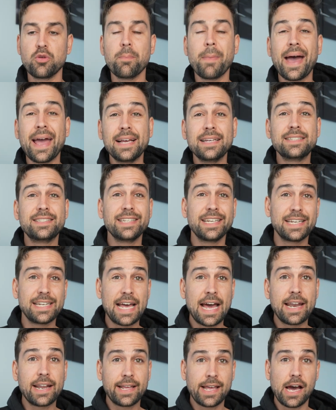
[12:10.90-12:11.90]
may see an
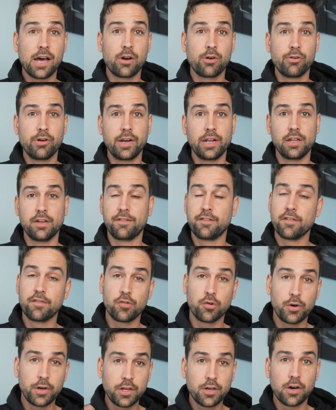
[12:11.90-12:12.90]
ad account already. If you've
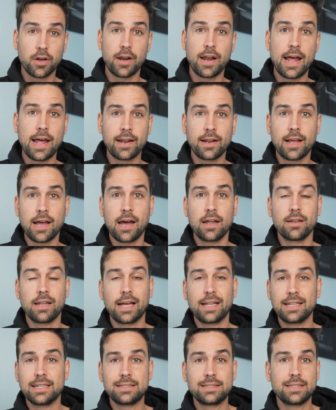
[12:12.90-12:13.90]
already got an ad account,
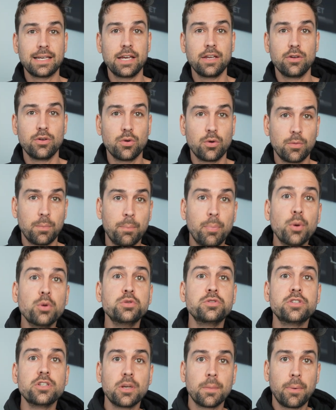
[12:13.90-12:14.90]
like let's say you
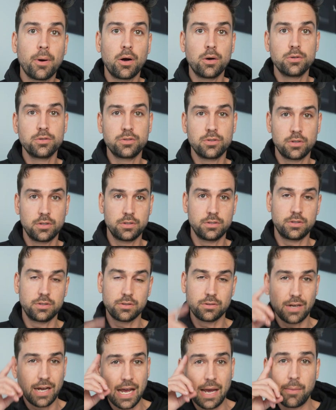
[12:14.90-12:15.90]
boosted a post on
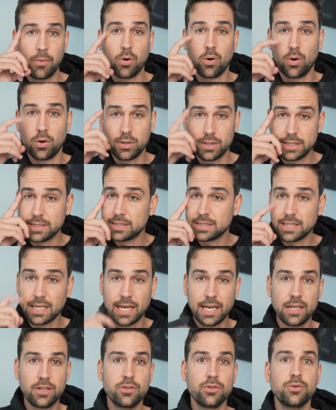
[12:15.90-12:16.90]
Instagram, or let's
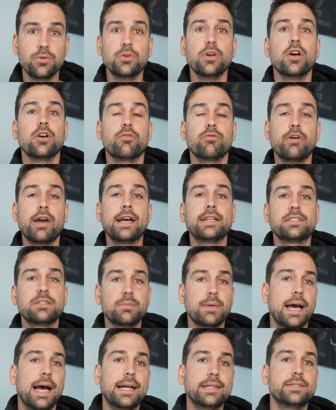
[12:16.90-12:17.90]
say you ran
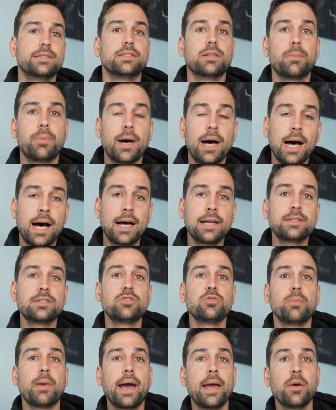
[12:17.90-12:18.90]
some ads in the
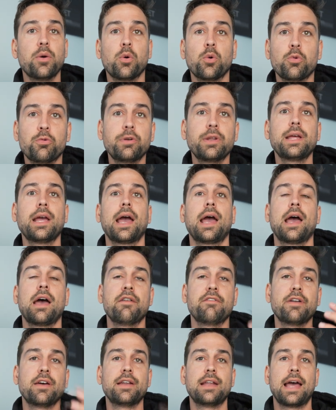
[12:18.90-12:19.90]
past, you may already
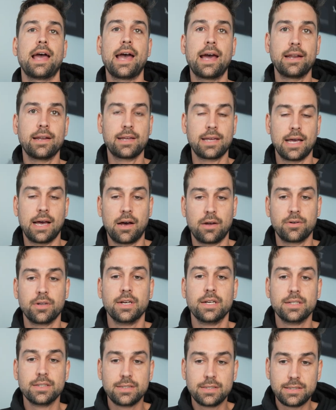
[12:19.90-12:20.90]
have an ad account
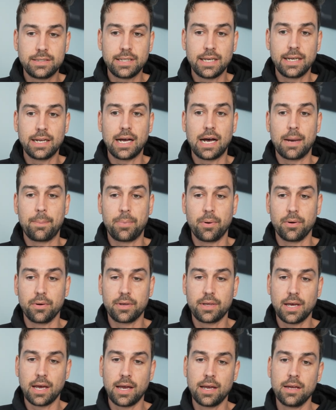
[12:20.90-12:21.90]
set up,
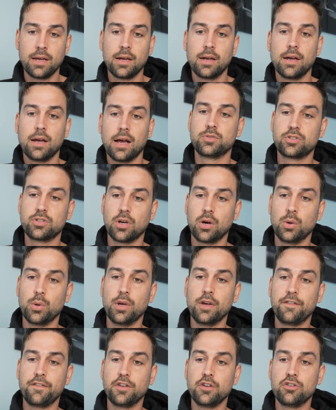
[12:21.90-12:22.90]
okay?
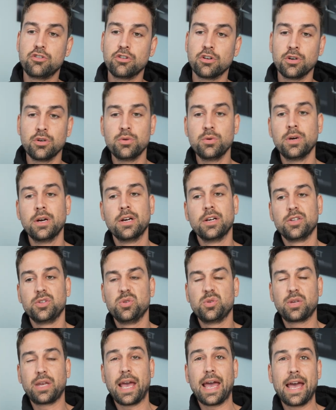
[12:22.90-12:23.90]
So if you do,
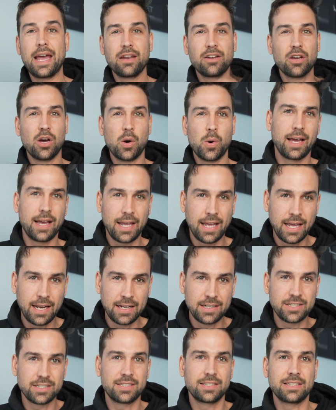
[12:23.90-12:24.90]
you can go ahead
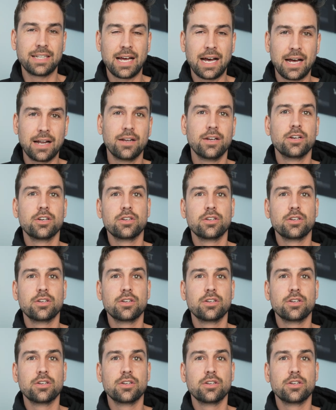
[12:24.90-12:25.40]
and just start